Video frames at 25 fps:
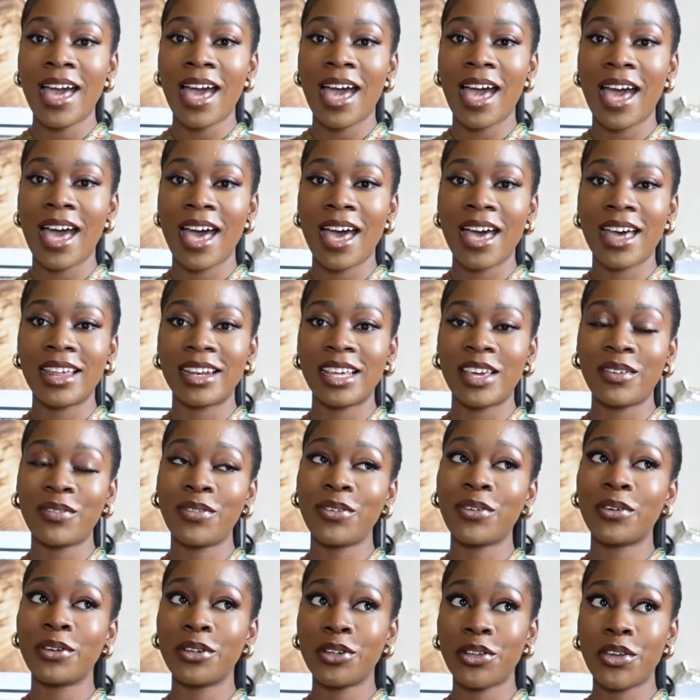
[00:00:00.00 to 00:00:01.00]
and if
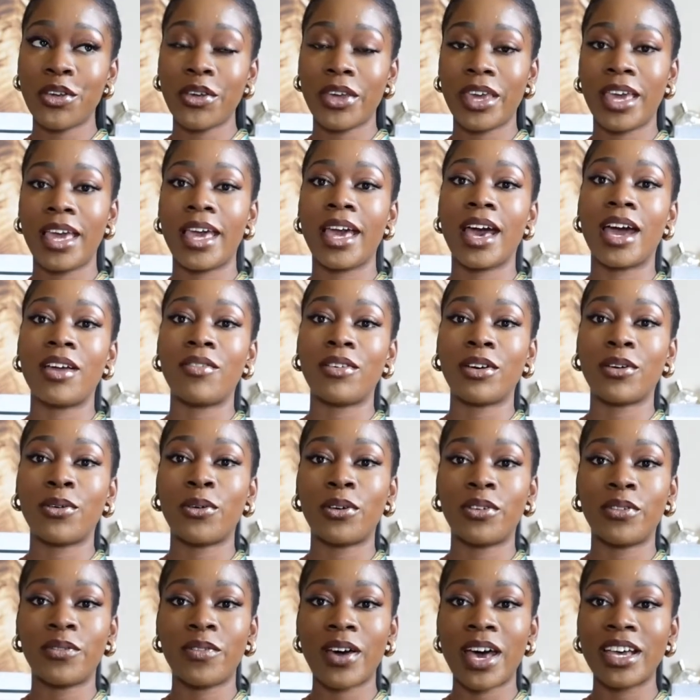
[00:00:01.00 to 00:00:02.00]
you're new here, I
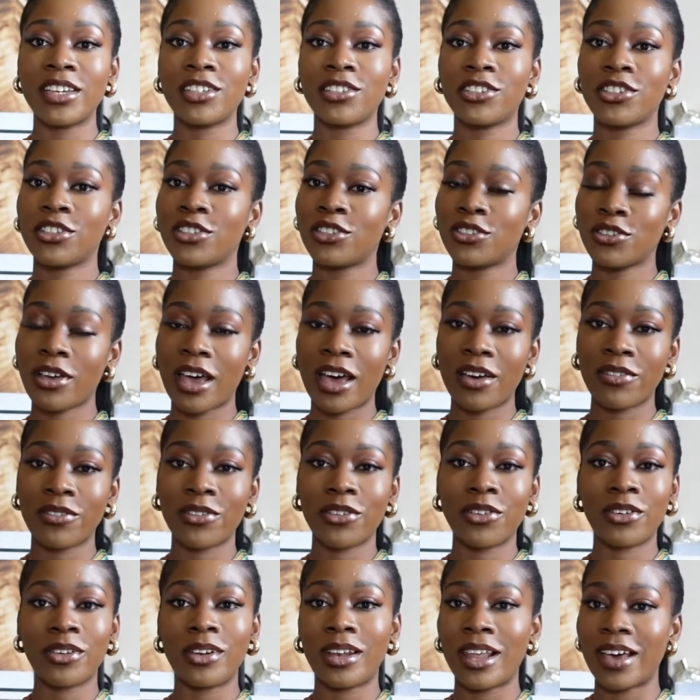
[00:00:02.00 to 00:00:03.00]
record fashion,
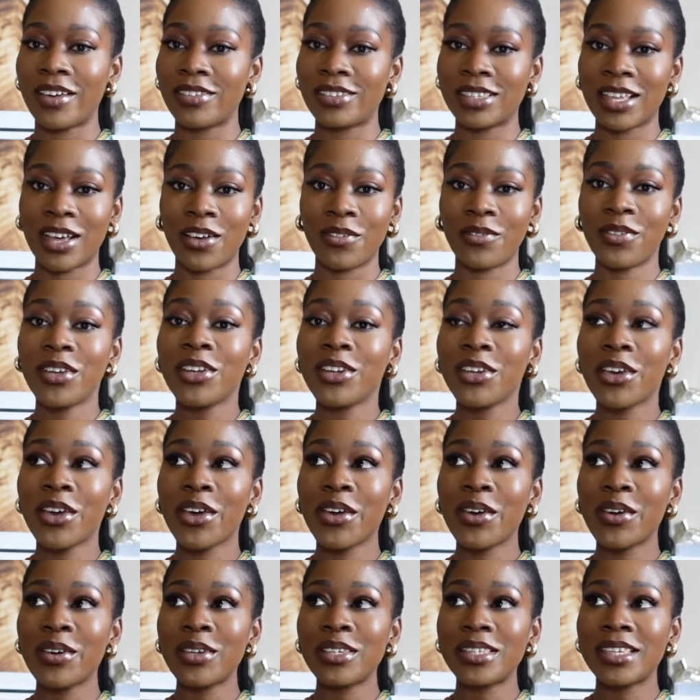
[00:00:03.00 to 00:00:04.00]
travel, lifestyle
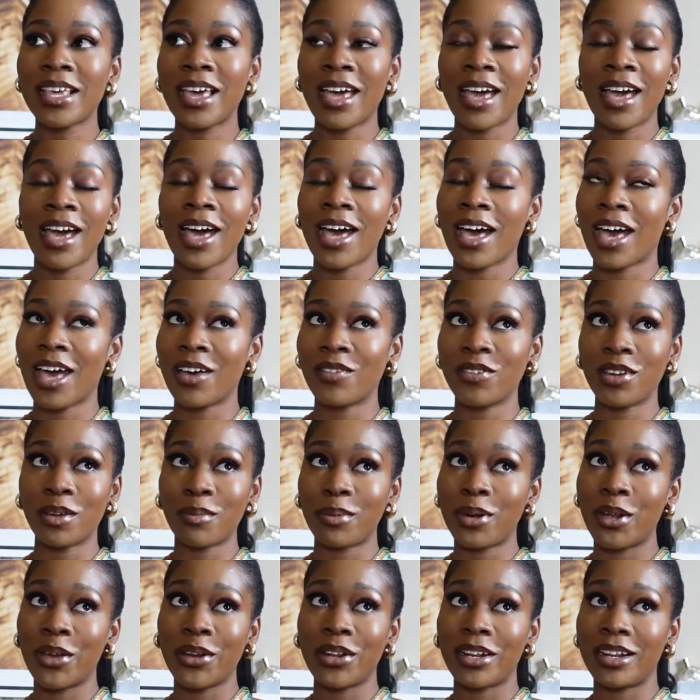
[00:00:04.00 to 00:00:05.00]
videos. I haven't
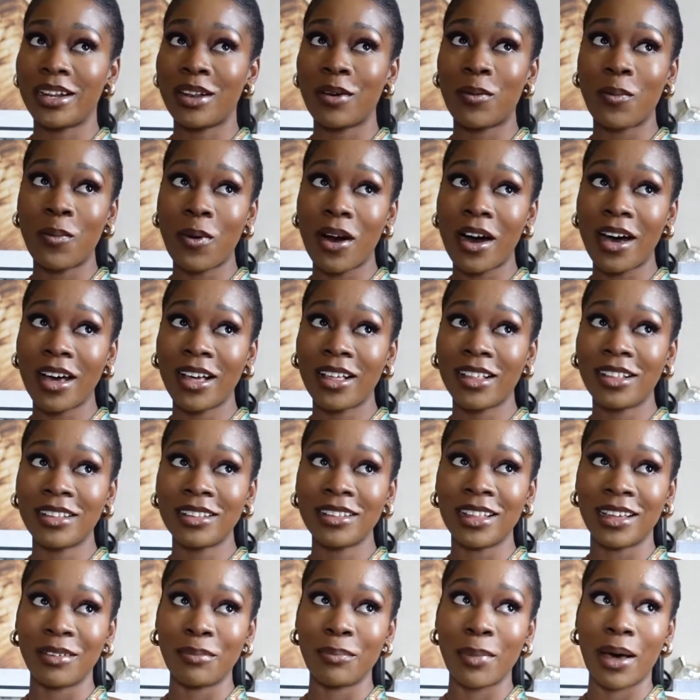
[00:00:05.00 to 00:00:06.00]
uploaded in a
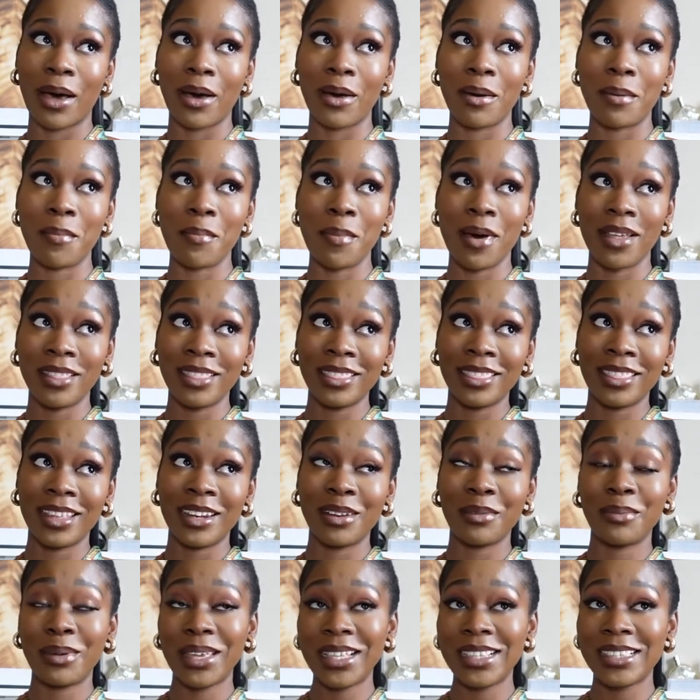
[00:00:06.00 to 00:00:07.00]
while, about a month and a
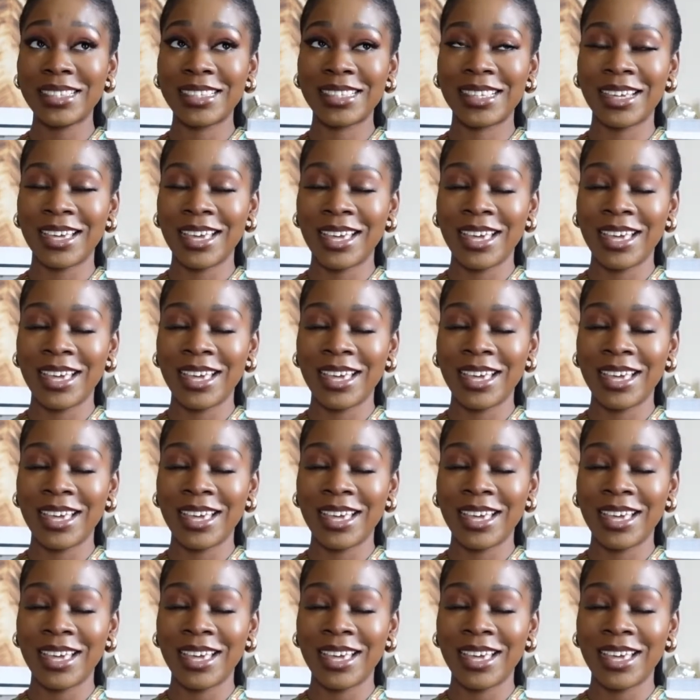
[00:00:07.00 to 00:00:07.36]
bit.